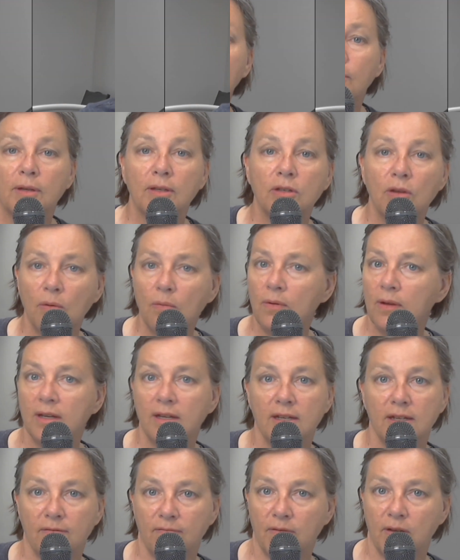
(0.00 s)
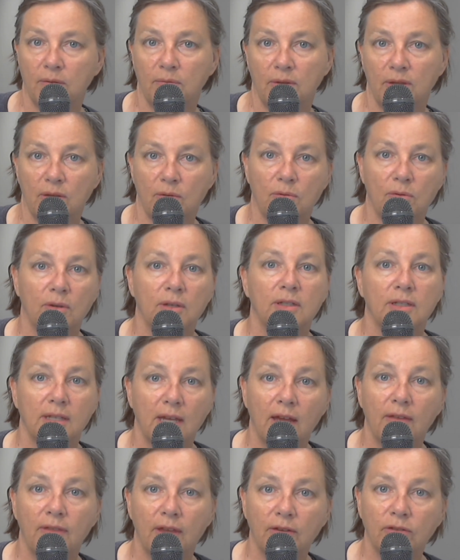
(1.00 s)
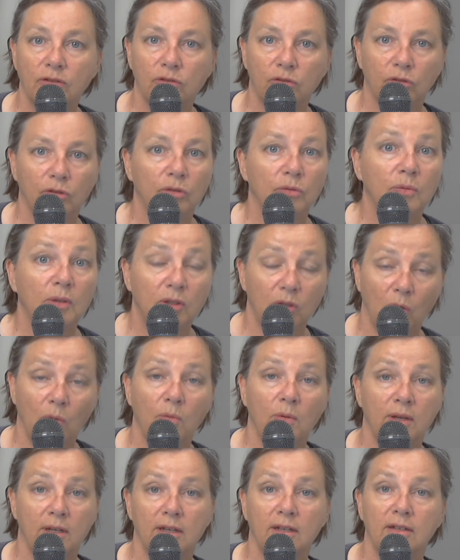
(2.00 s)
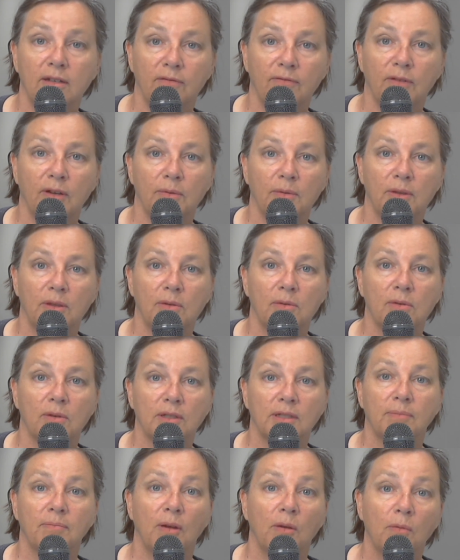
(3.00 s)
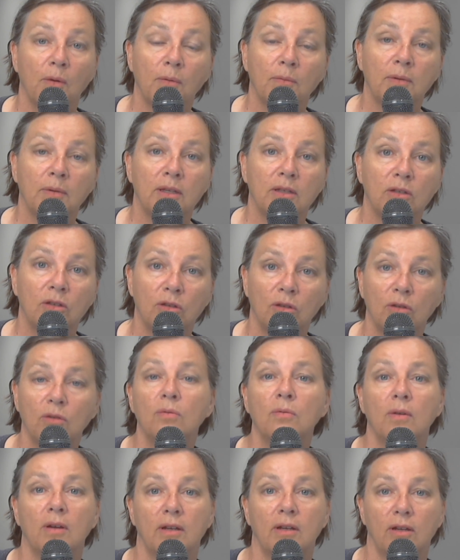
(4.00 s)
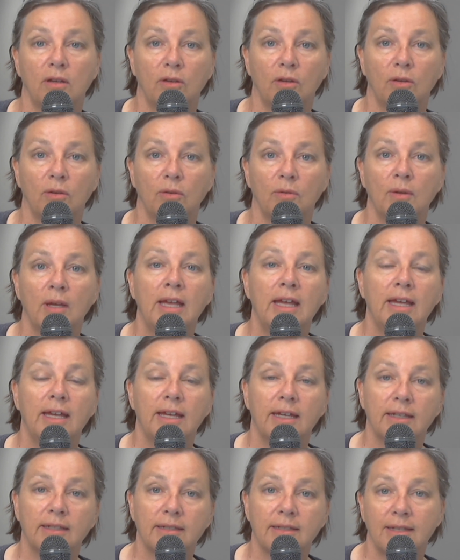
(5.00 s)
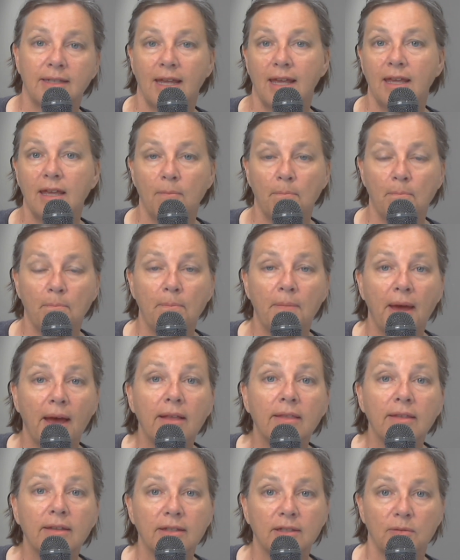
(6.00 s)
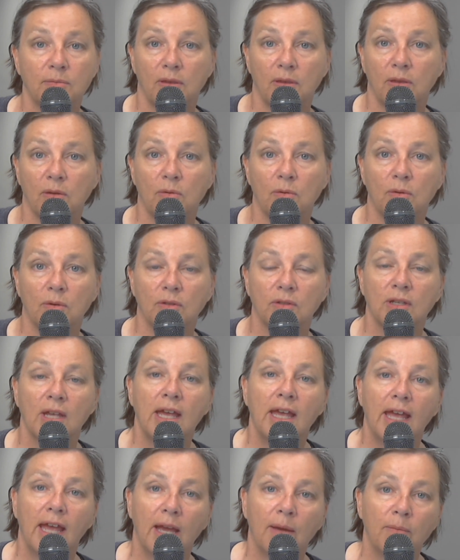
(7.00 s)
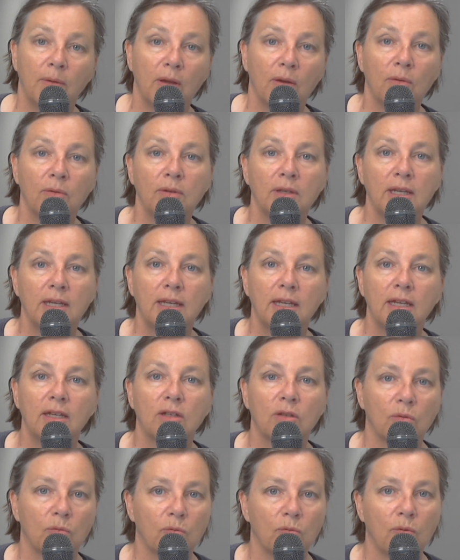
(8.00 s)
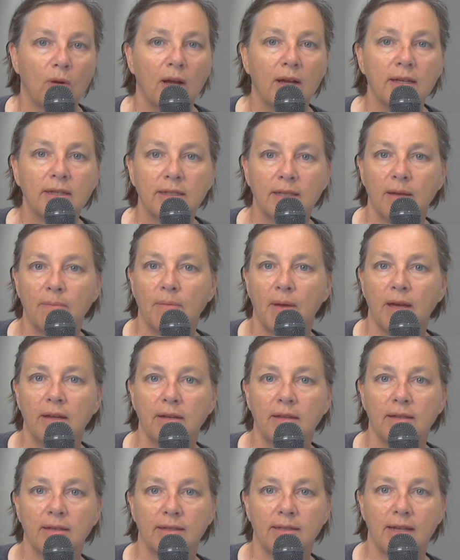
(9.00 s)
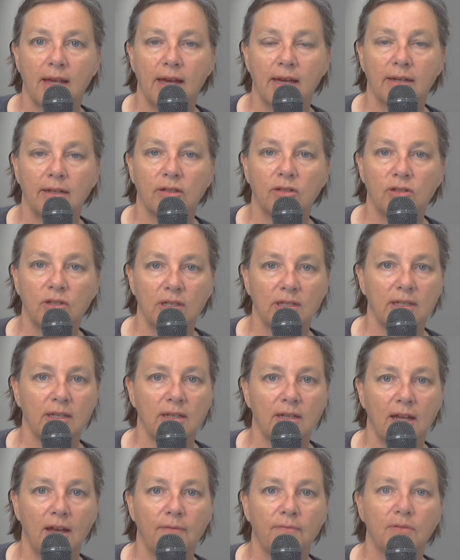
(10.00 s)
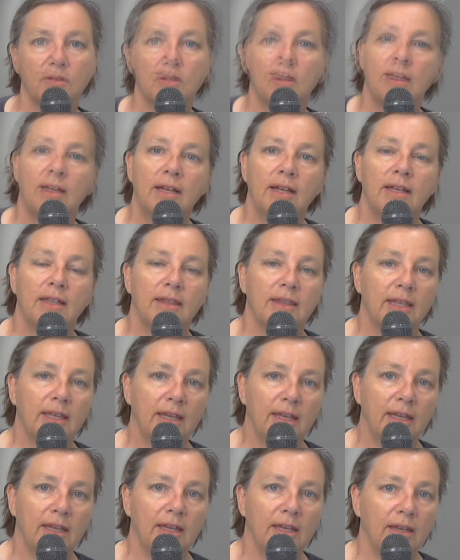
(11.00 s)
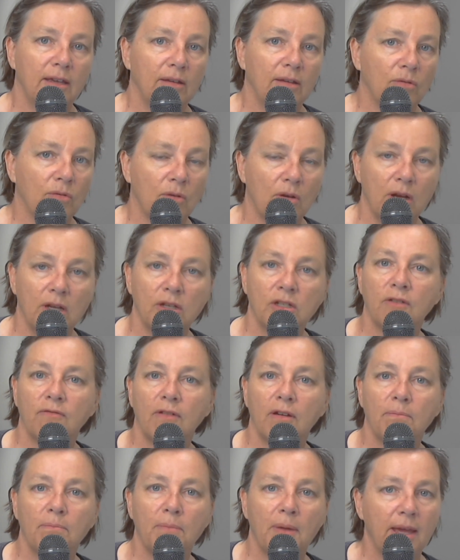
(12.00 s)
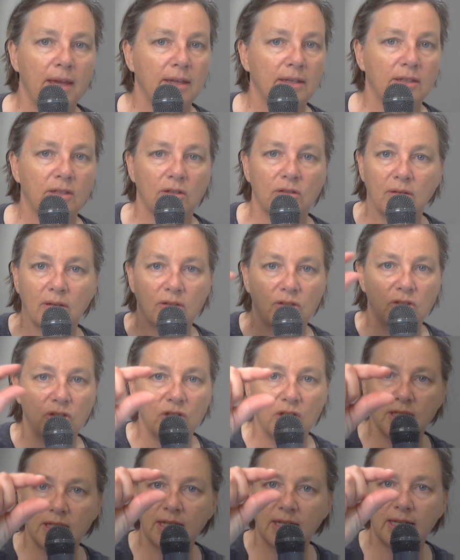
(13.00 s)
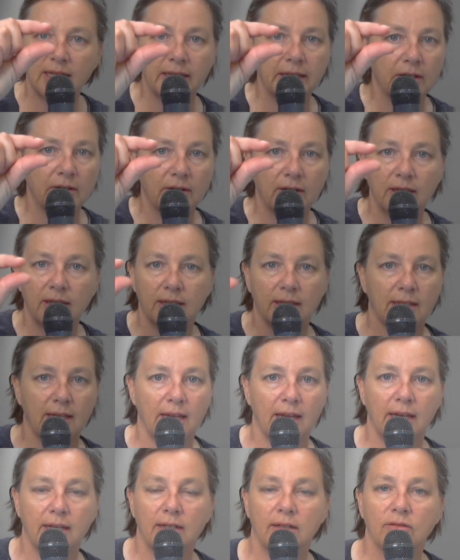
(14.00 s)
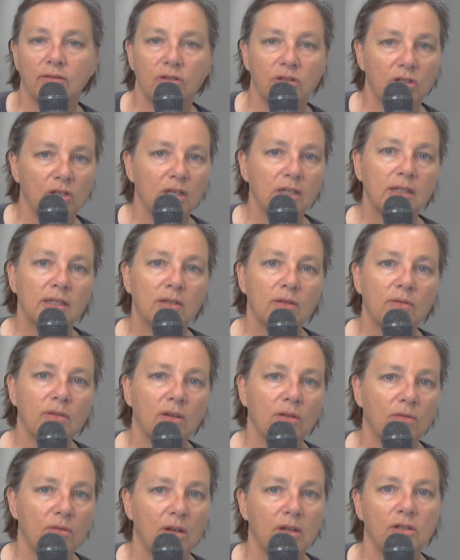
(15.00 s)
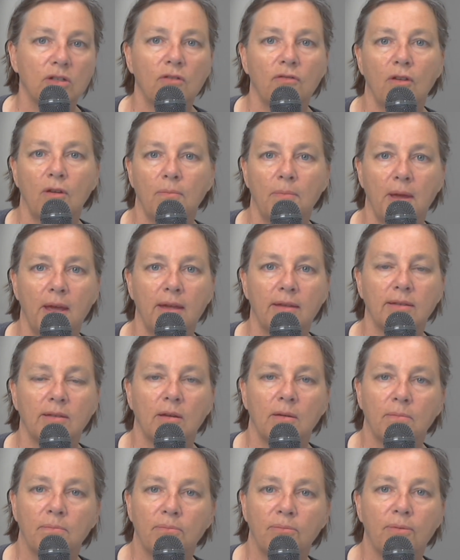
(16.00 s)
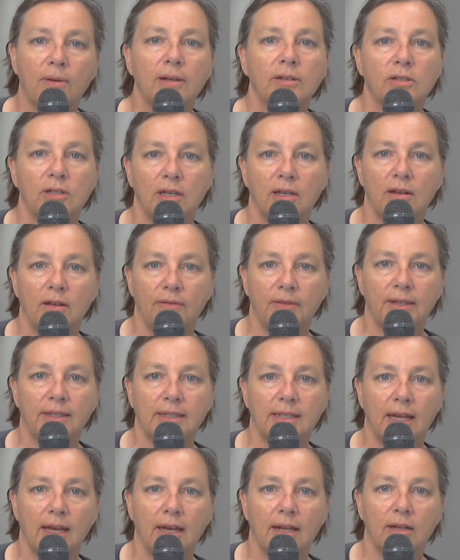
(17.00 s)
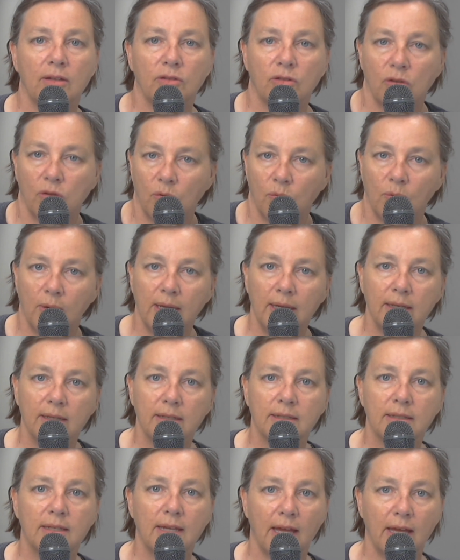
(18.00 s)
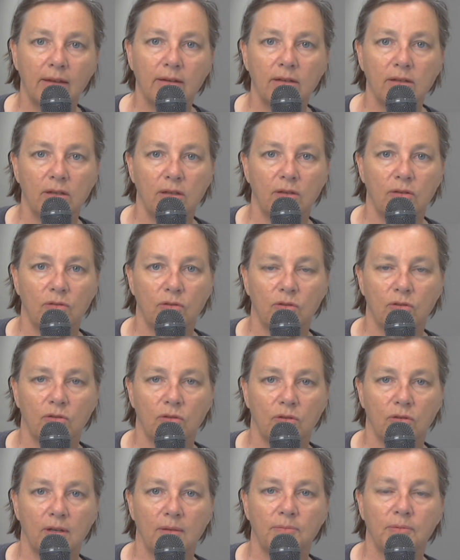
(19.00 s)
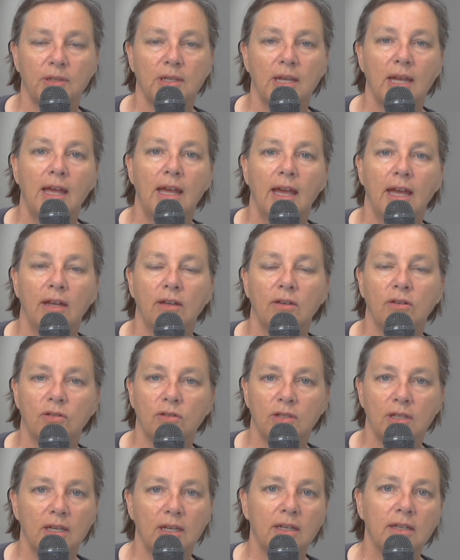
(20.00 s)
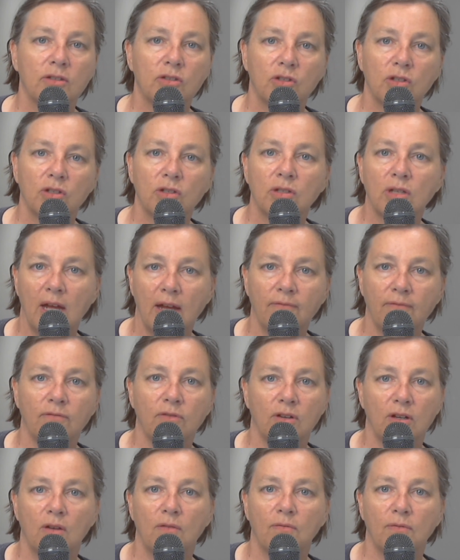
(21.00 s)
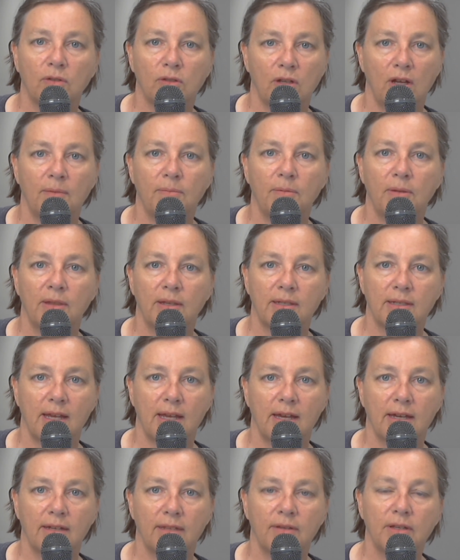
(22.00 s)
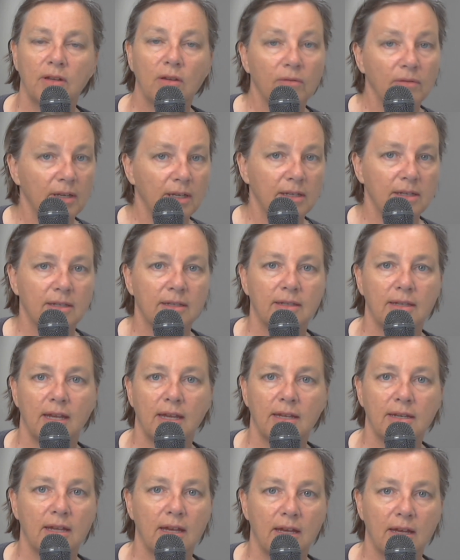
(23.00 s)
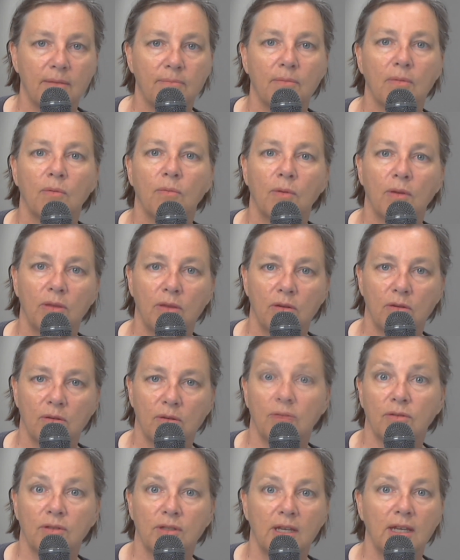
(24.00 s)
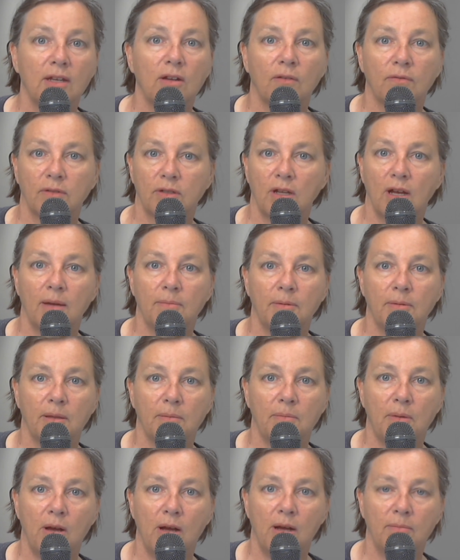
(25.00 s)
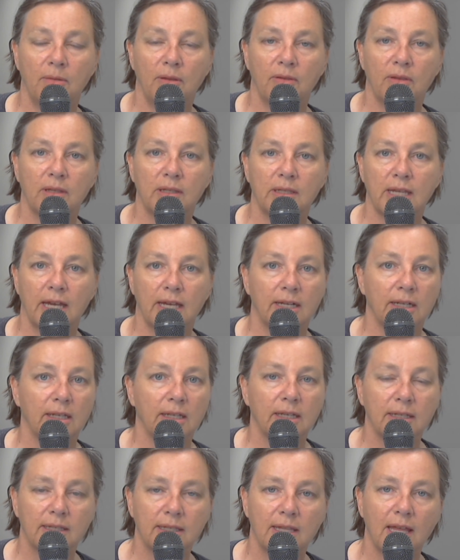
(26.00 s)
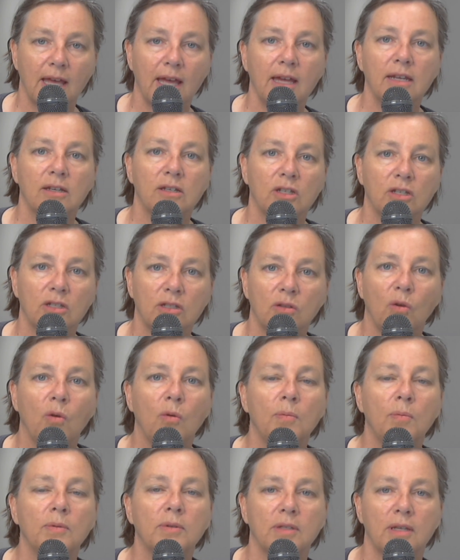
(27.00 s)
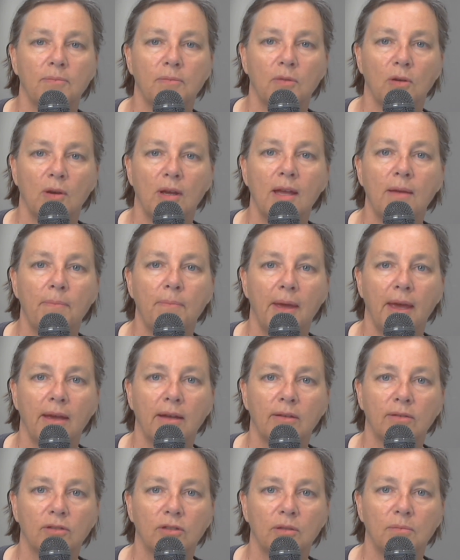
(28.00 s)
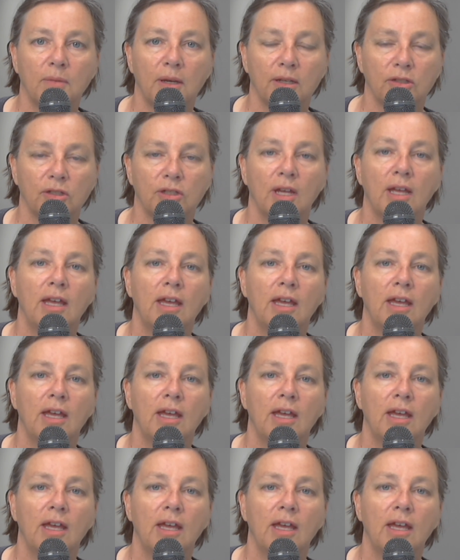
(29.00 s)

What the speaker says: Yeah, we don't want to interfere with the horse. Yeah, that's true. We don't want to interfere with the horse. But what we do want to do is stay in balance with the horse. And we only need to rise up out of the saddle just enough so the crotch of our pants are just clearing the saddle. Just so the crotch of your pants are brushing on the saddle. So the weight is down into your stirrups and your seat is just hovering over top of the saddle. You don't need to stand up with your seat over top of the palm of the saddle because that just opens up your hip angle too much.